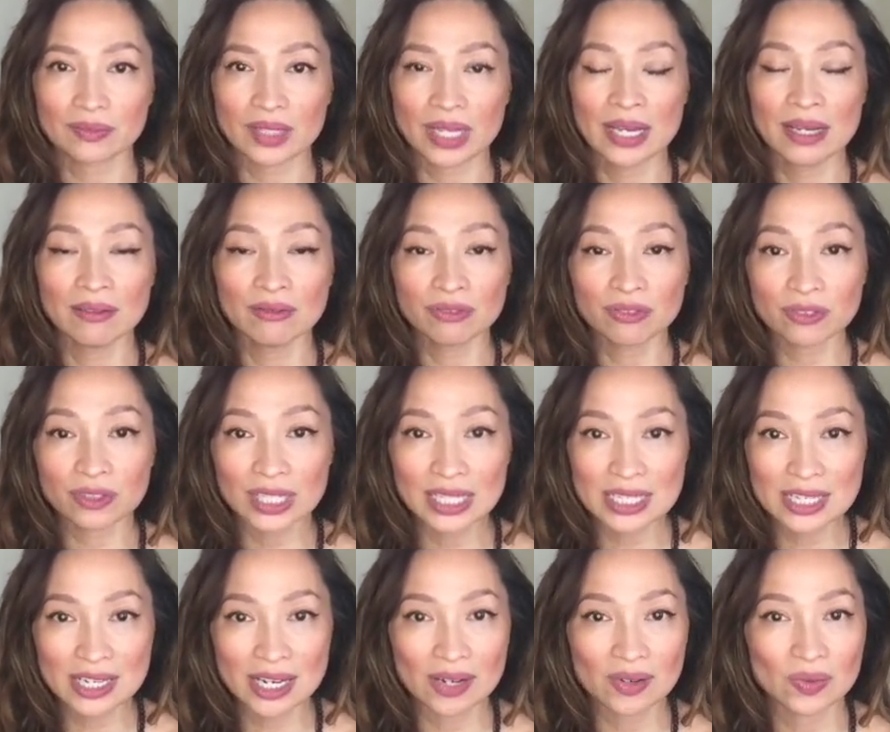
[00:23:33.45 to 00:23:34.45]
and
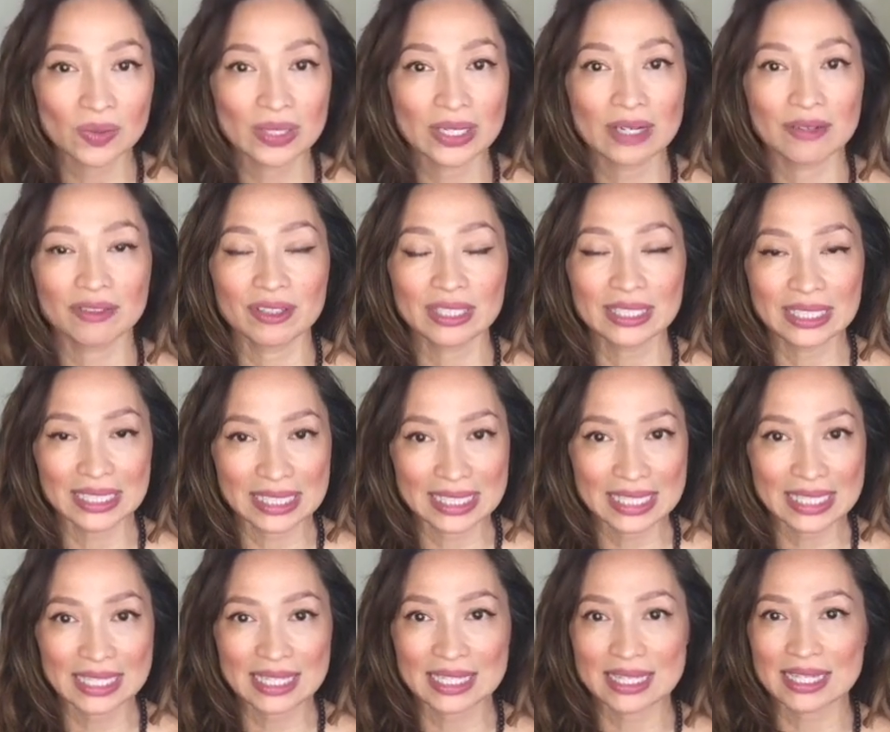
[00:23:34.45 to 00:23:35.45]
flush out whatever it
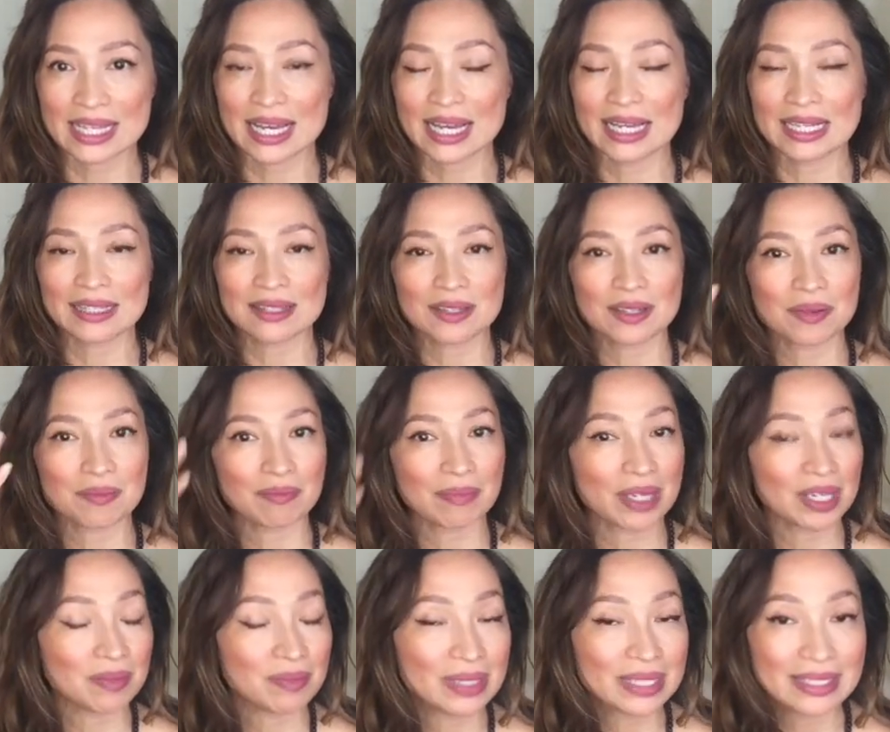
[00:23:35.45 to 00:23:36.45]
is that
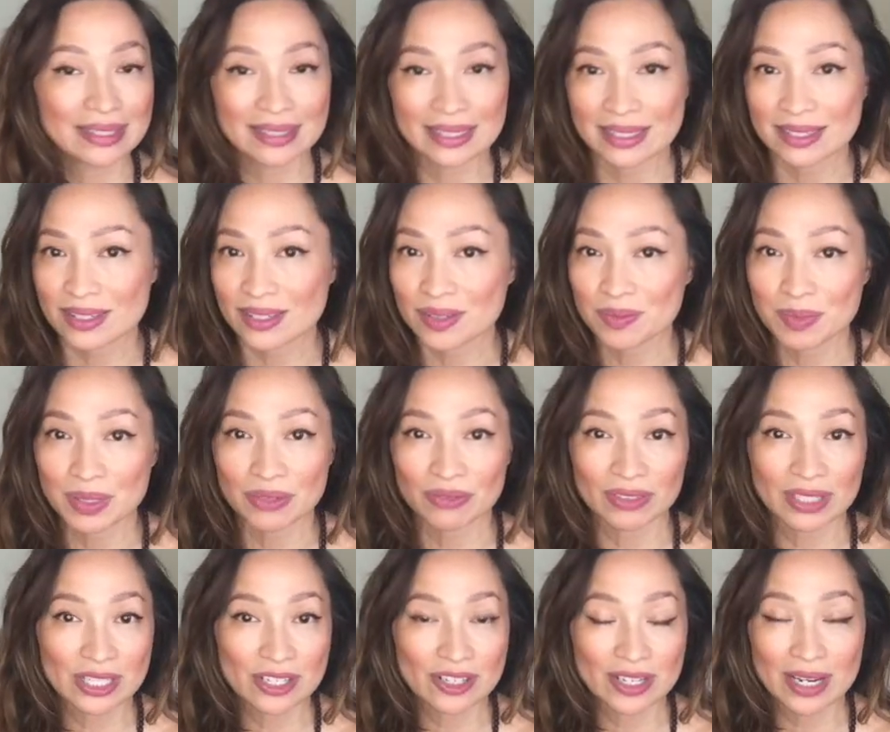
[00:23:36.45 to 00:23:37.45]
maybe needs to be
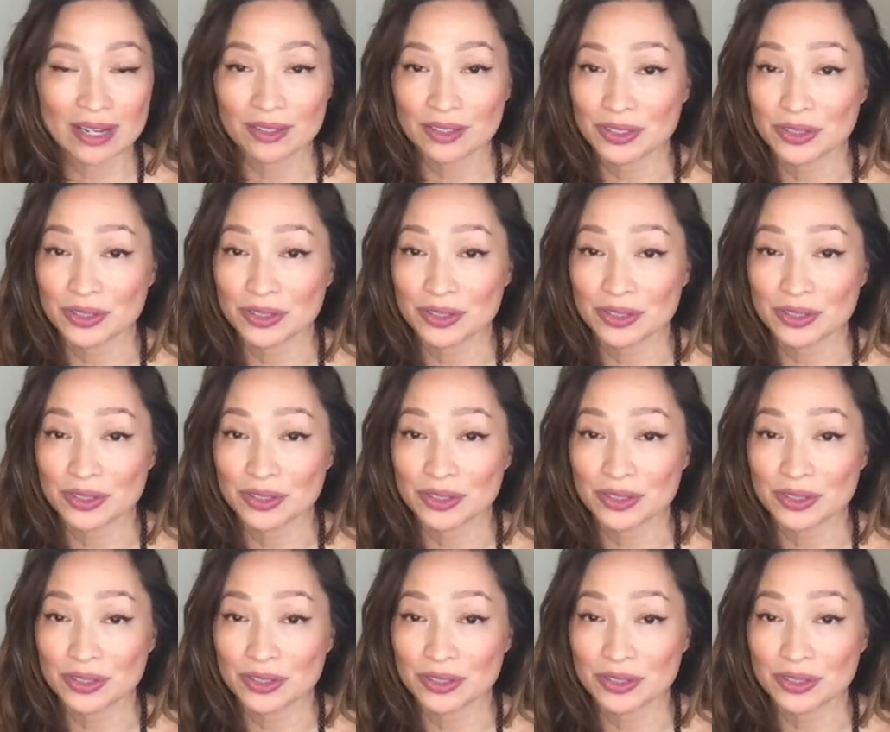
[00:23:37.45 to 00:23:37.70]
flushed out.